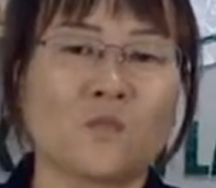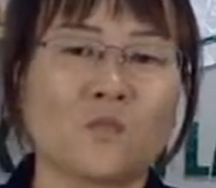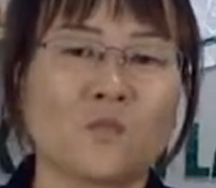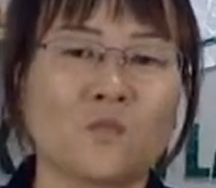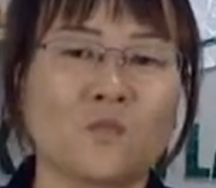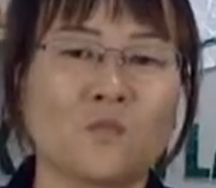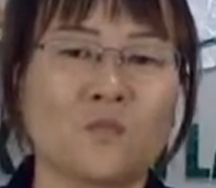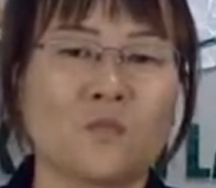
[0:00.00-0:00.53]

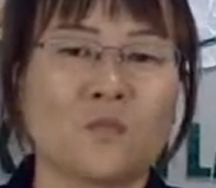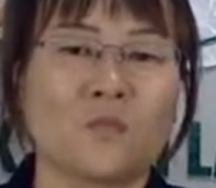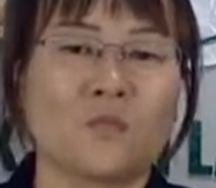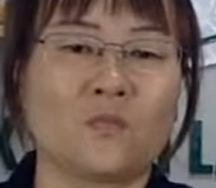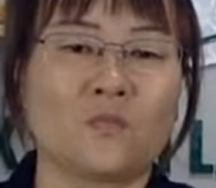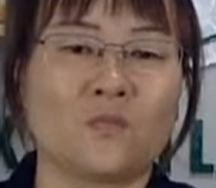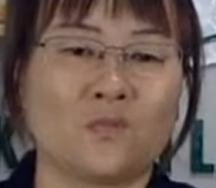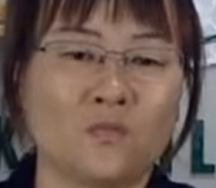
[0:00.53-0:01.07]

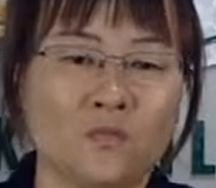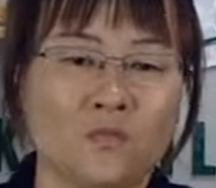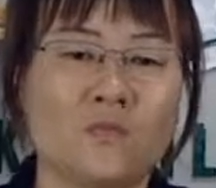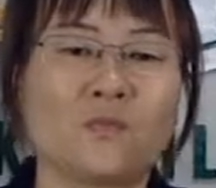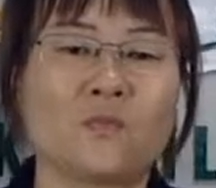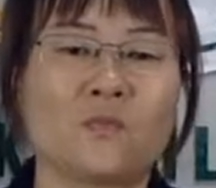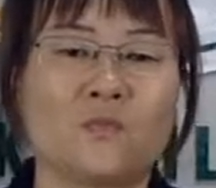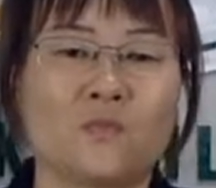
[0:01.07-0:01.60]

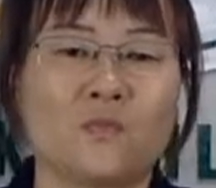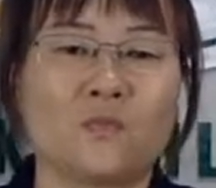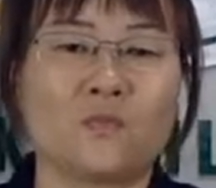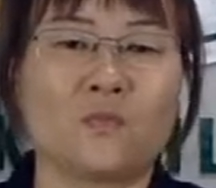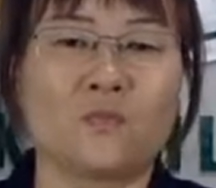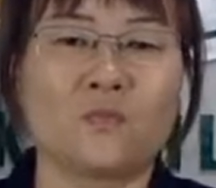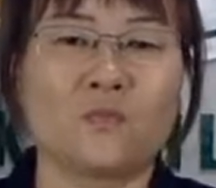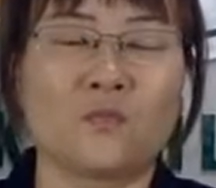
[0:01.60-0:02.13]

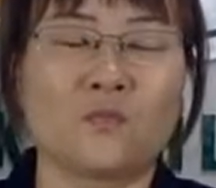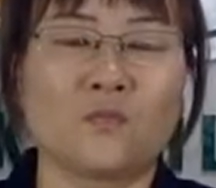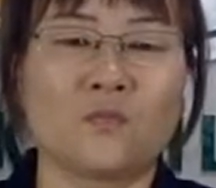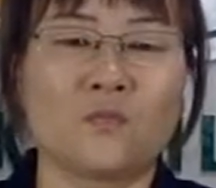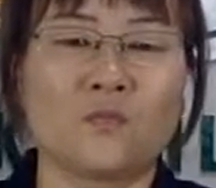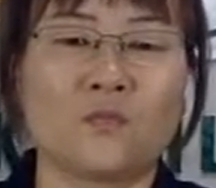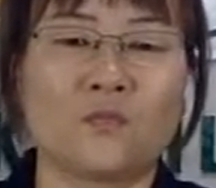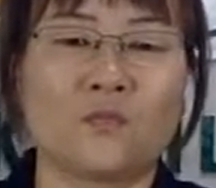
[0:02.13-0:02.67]

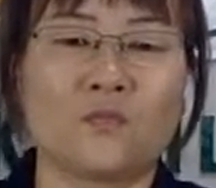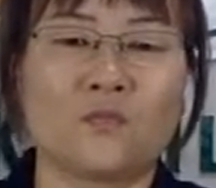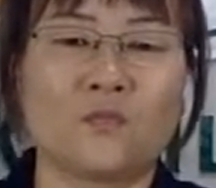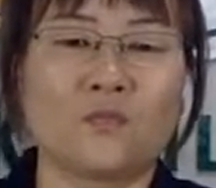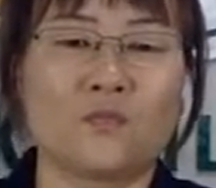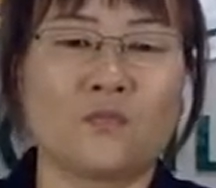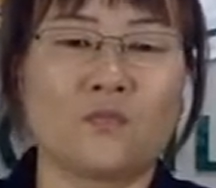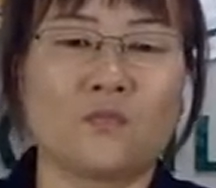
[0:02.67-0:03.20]

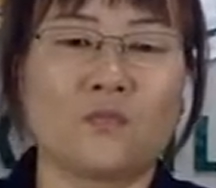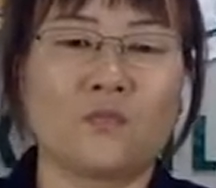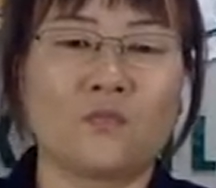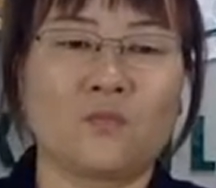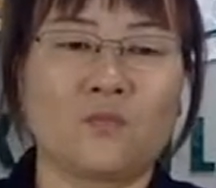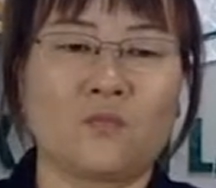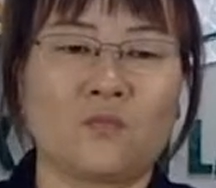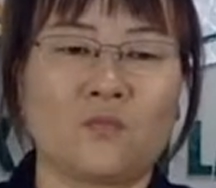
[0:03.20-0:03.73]

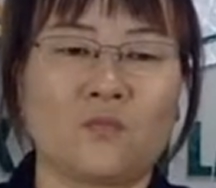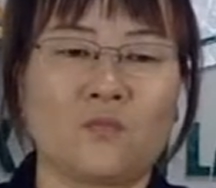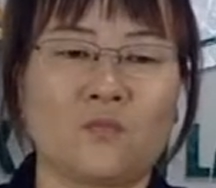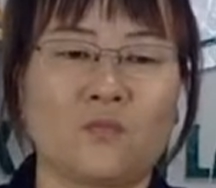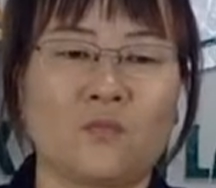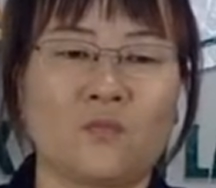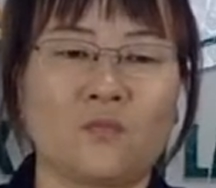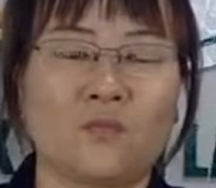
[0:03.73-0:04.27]

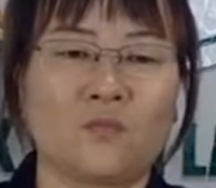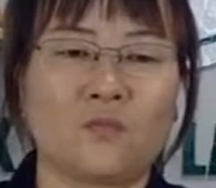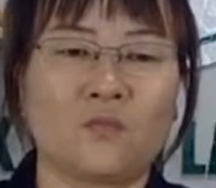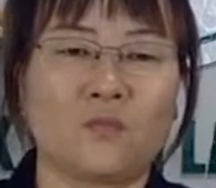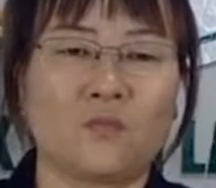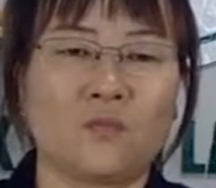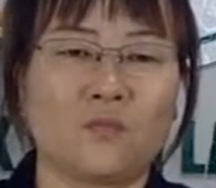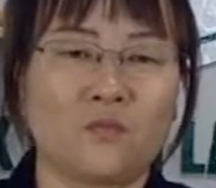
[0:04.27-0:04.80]

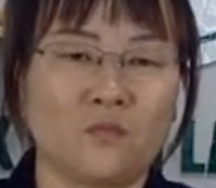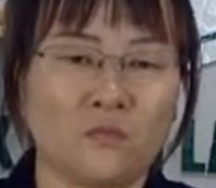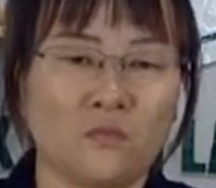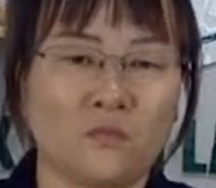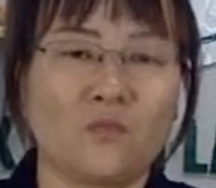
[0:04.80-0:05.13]
(not speaking)